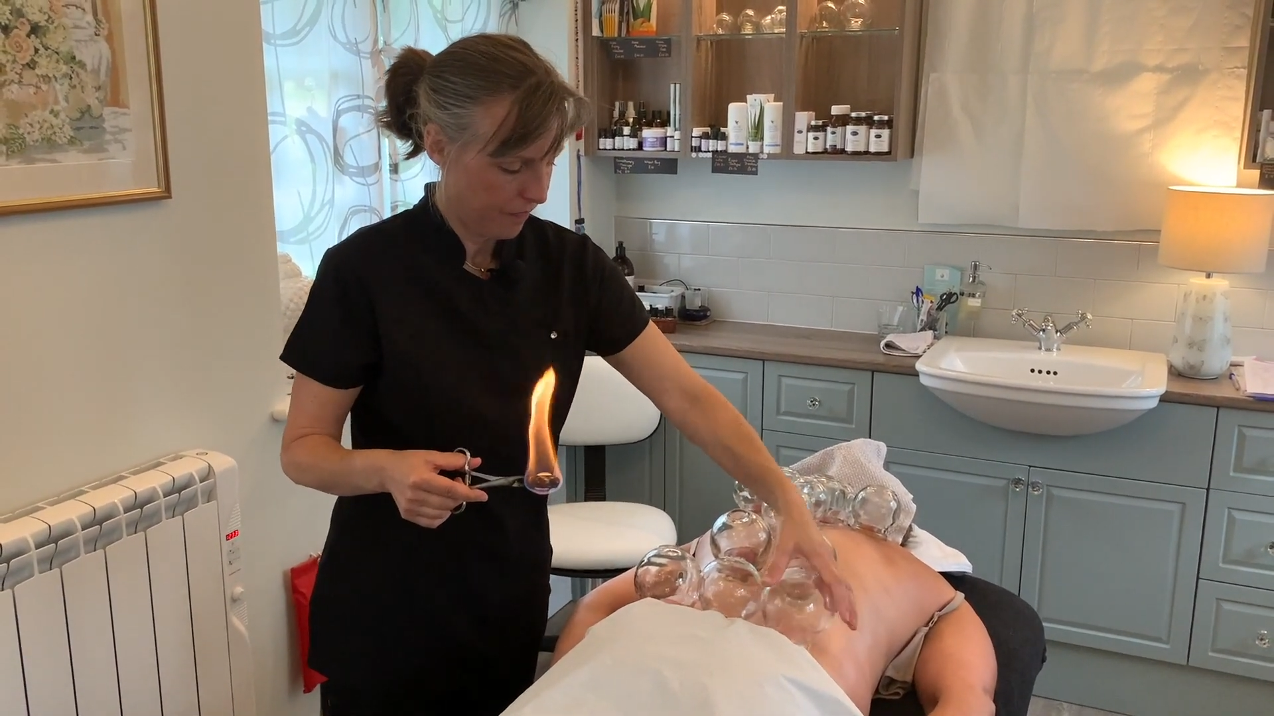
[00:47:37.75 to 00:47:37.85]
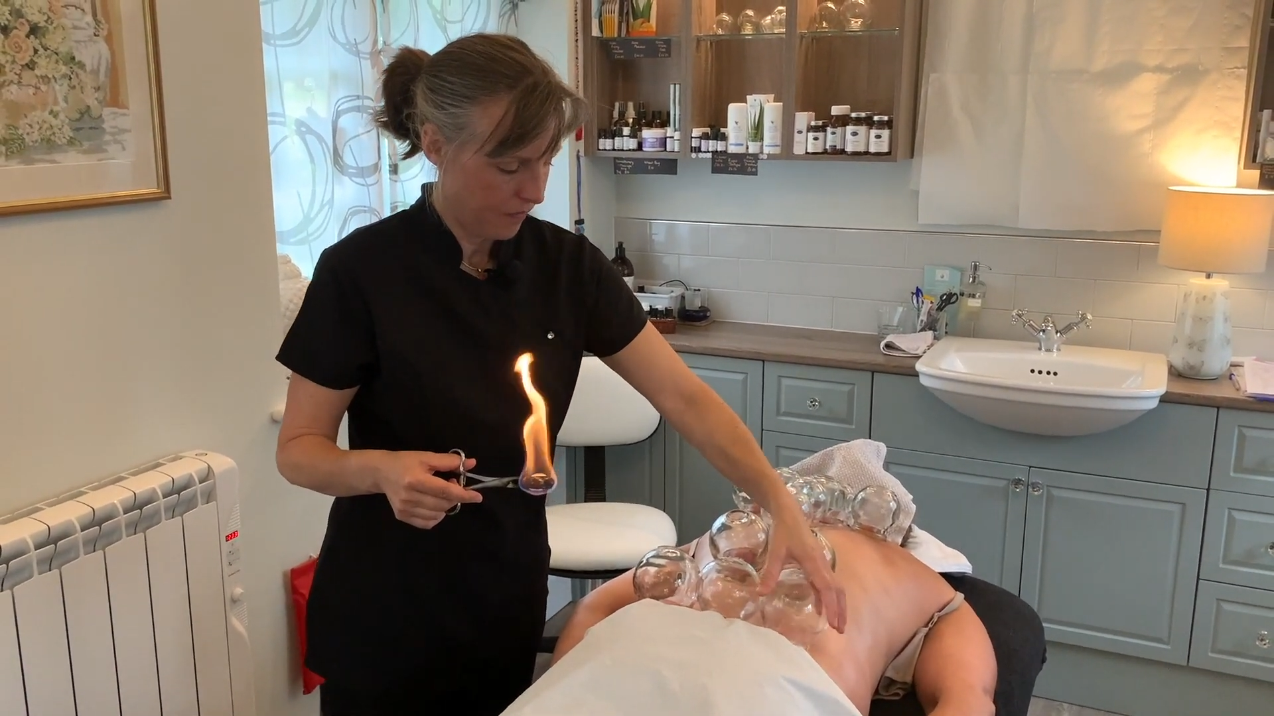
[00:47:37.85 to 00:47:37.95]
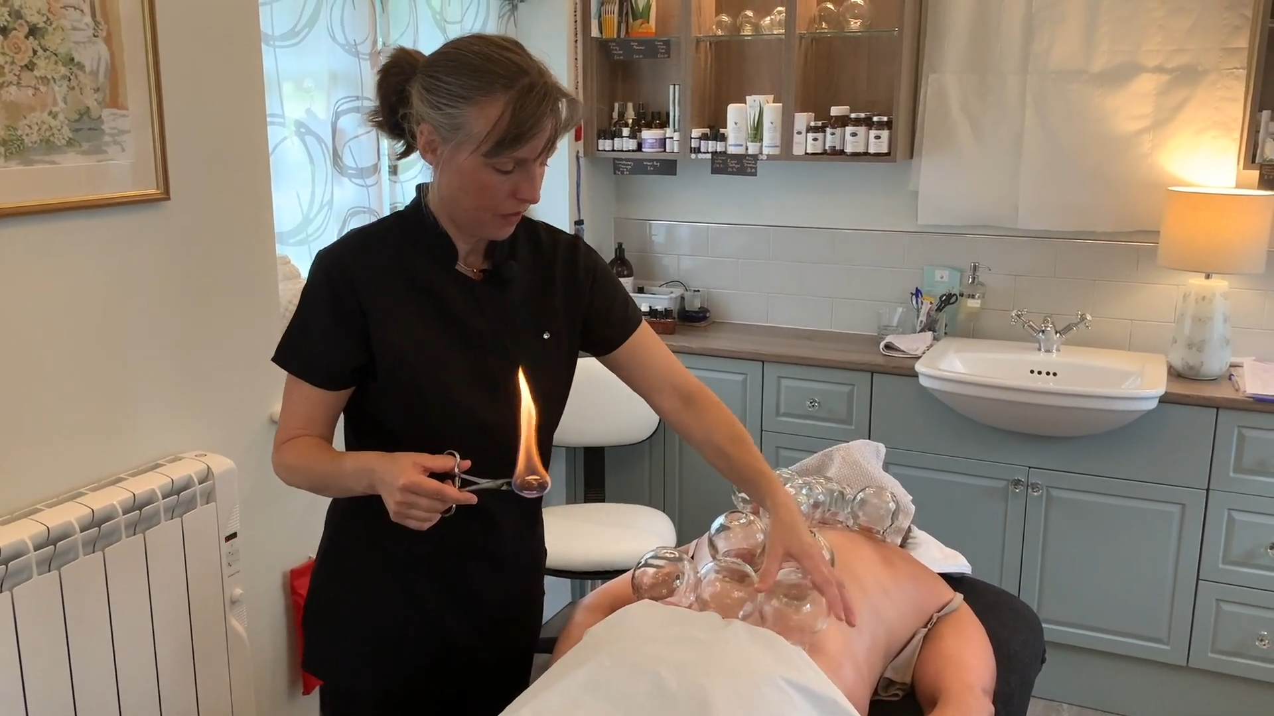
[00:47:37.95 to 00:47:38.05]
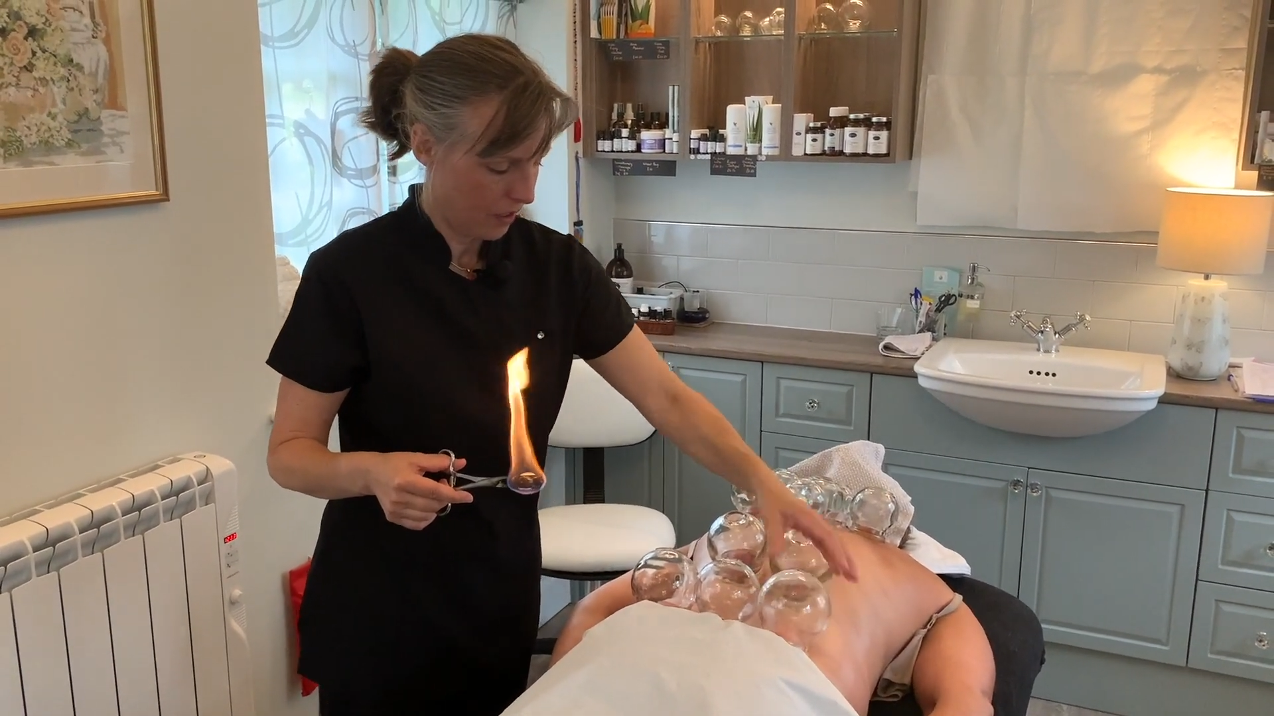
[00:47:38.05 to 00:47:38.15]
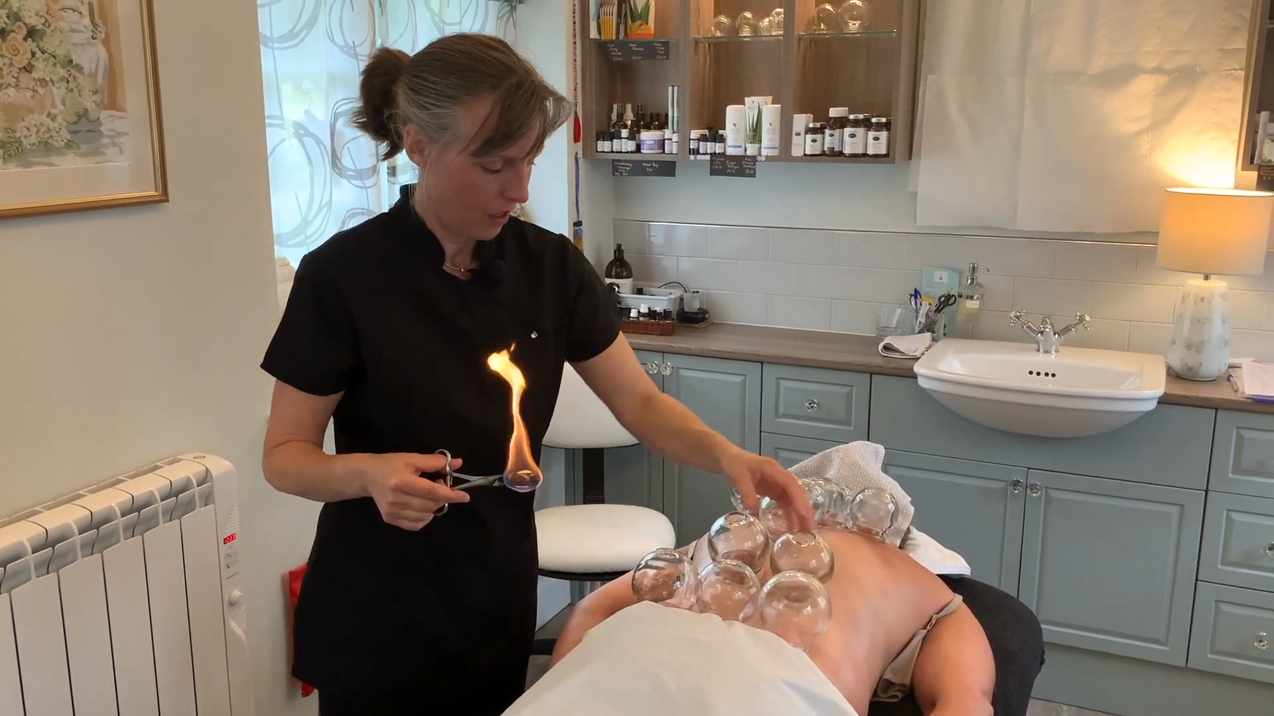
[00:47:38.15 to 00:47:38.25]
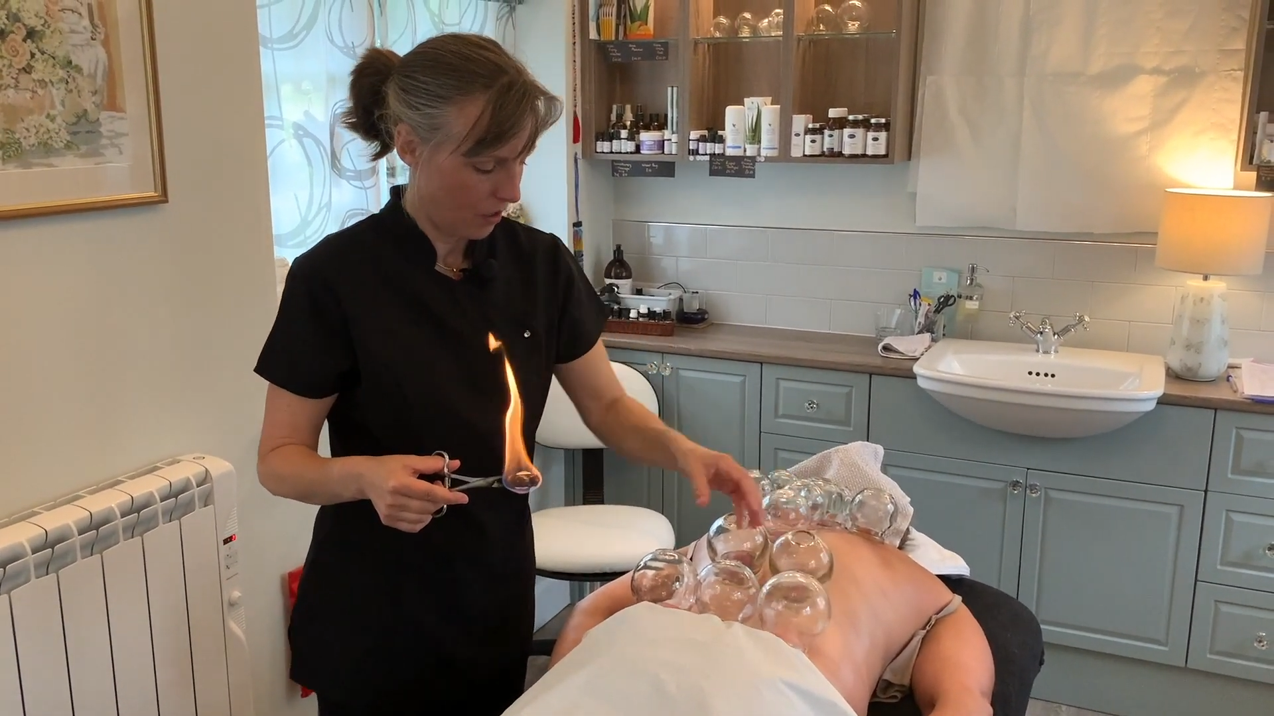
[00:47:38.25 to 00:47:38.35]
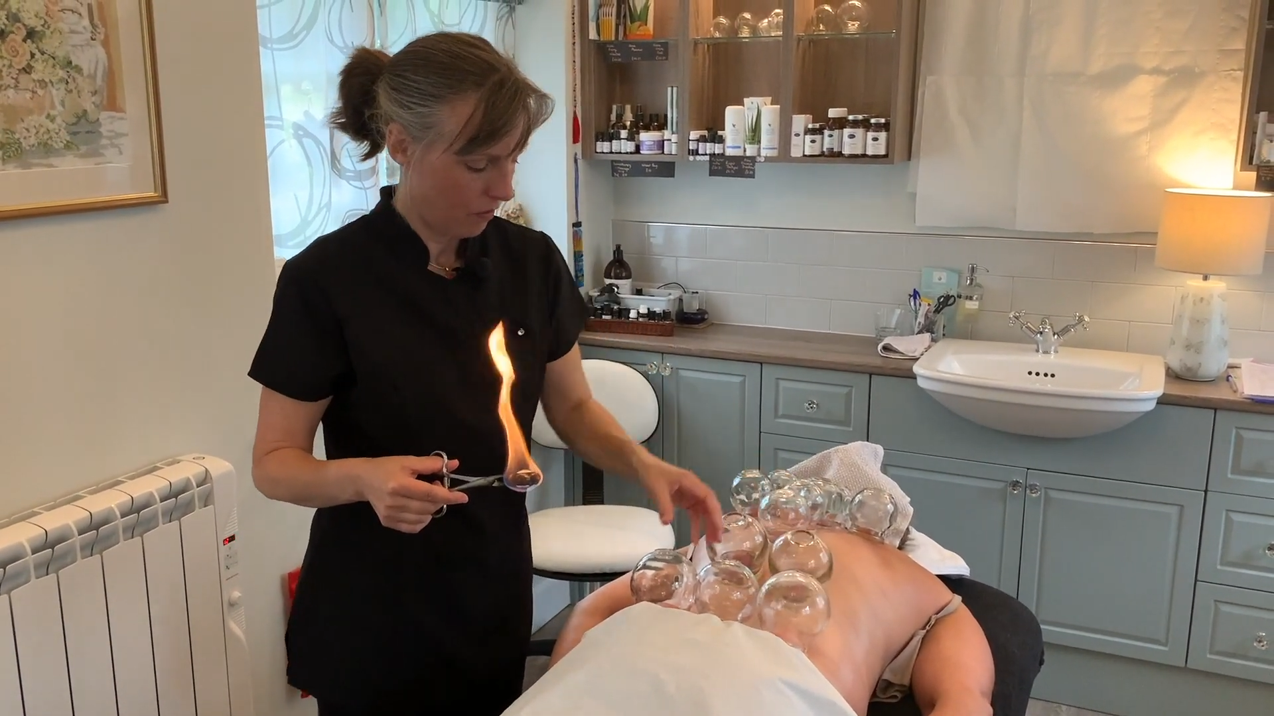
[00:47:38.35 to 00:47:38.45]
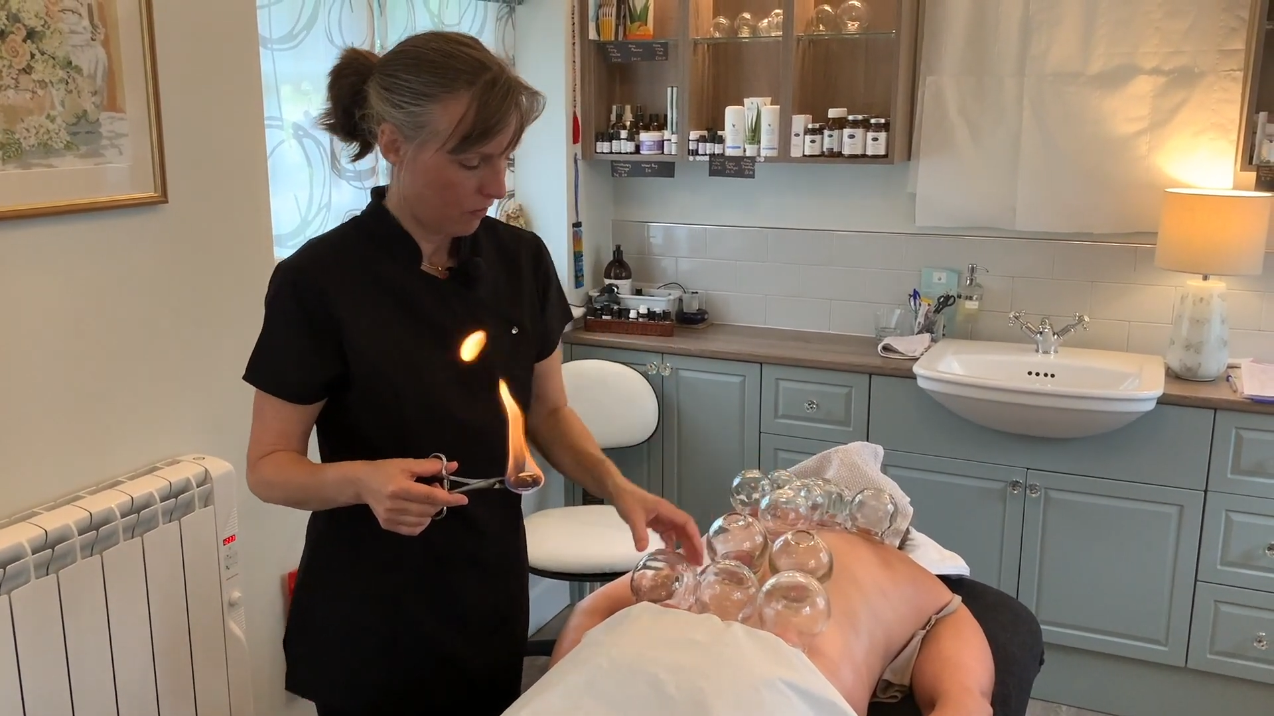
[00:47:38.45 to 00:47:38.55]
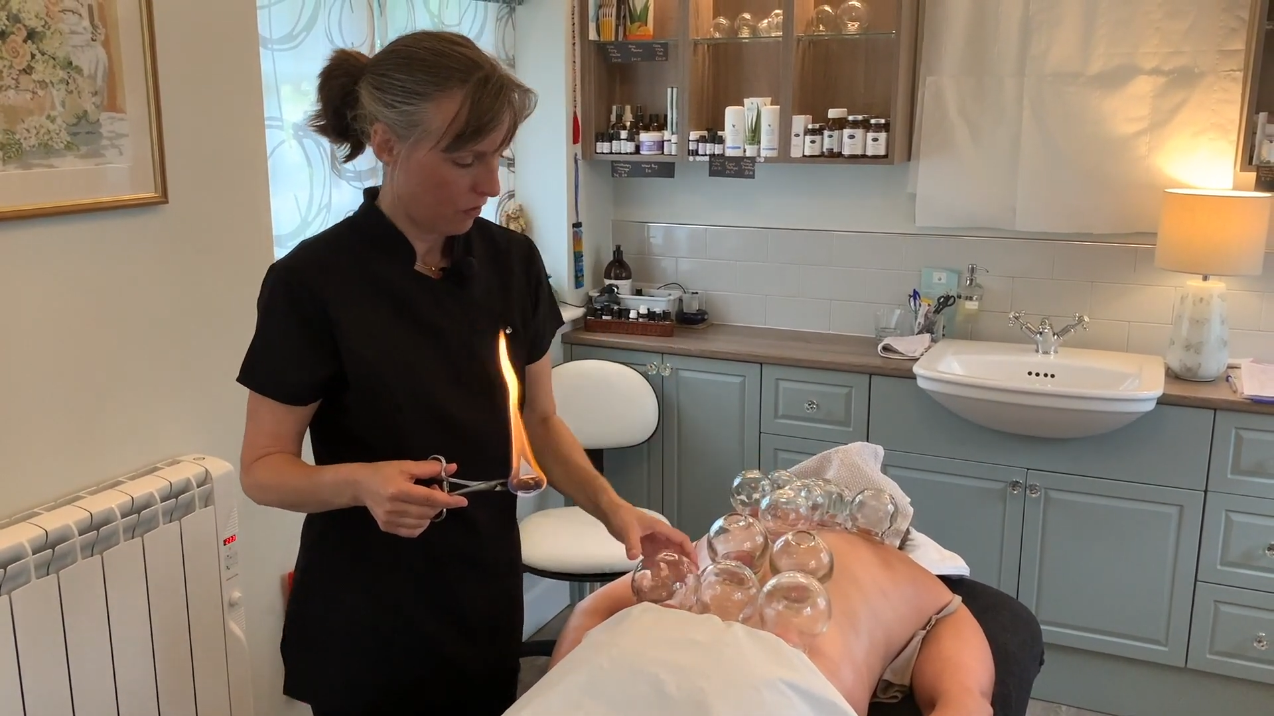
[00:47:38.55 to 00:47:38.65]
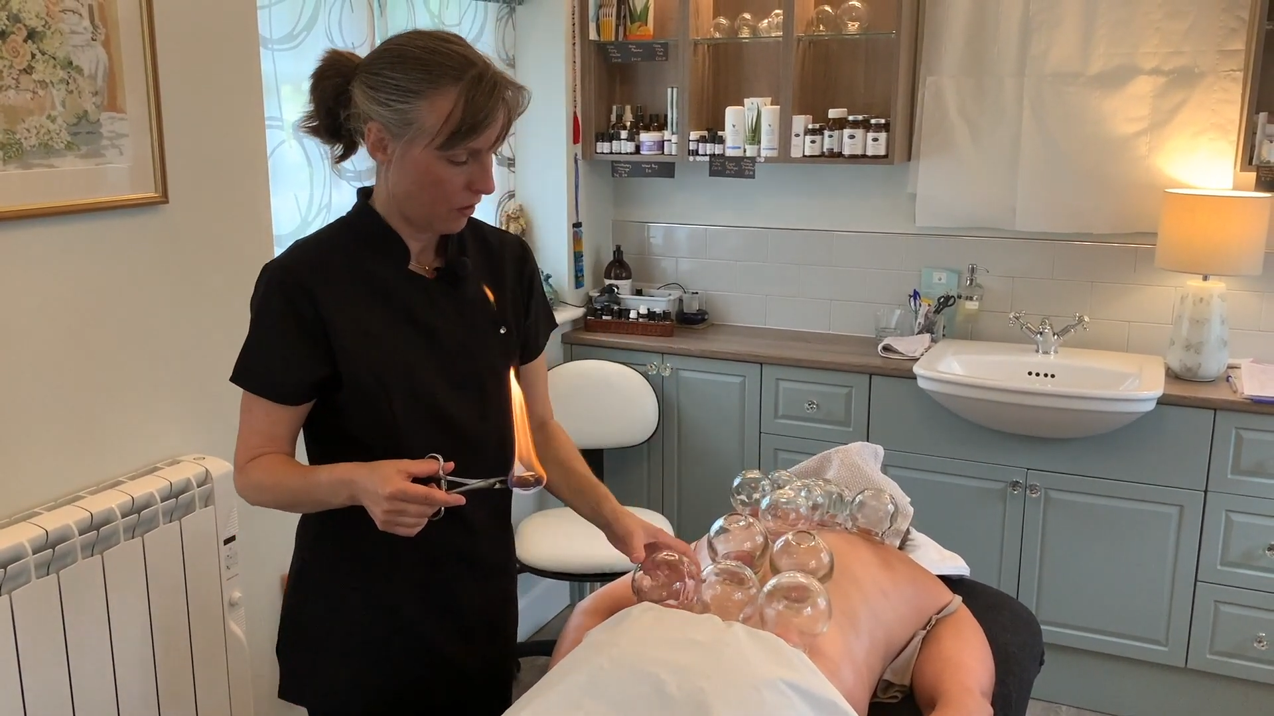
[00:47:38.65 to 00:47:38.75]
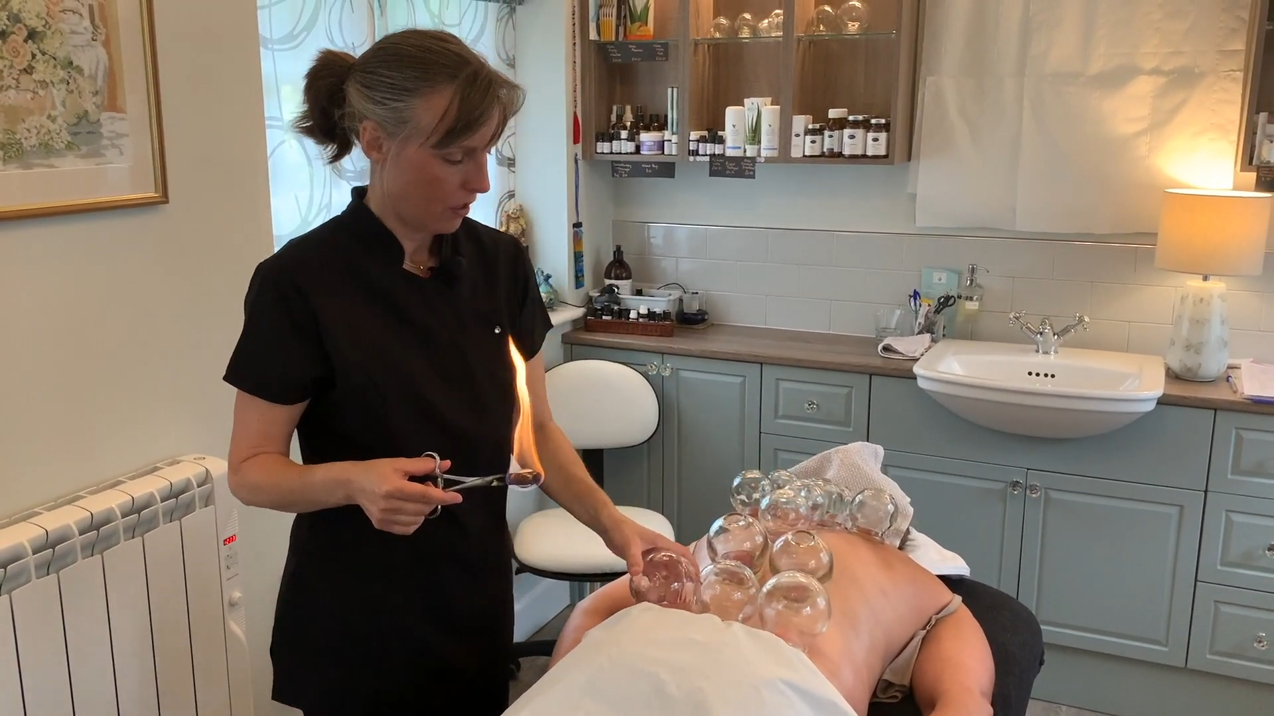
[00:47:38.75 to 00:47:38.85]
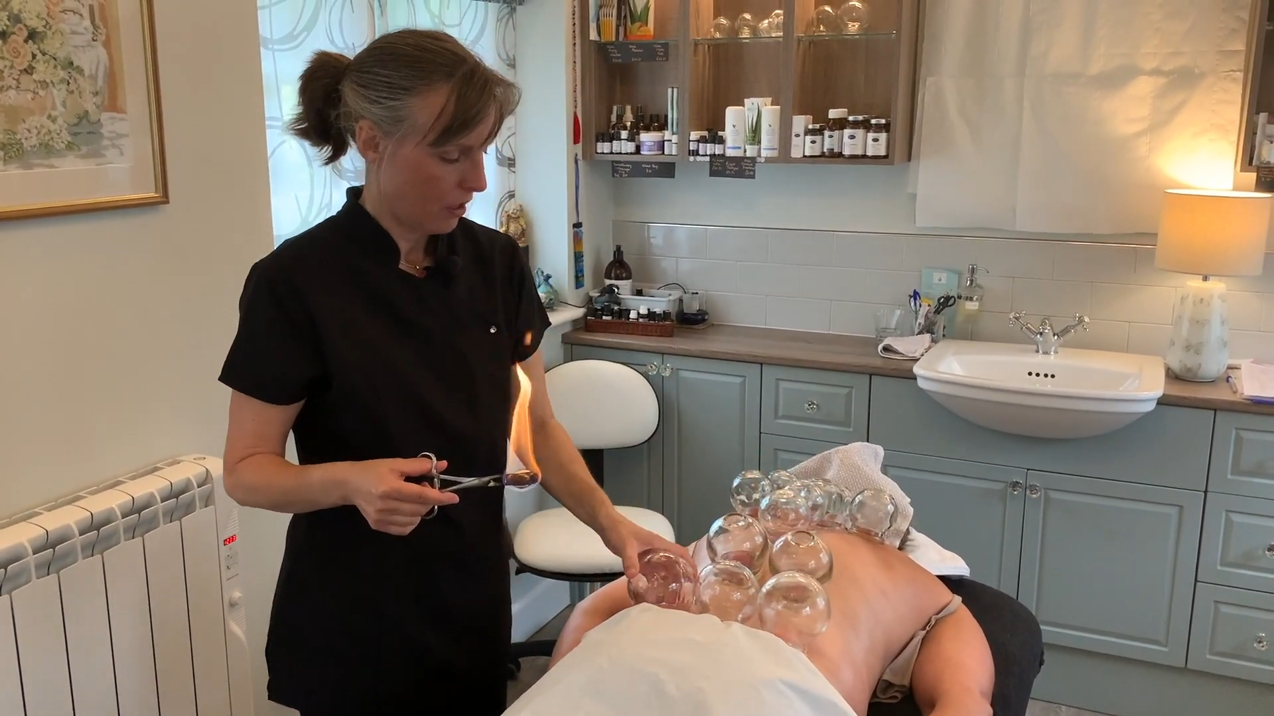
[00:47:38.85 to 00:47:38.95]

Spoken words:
So I've got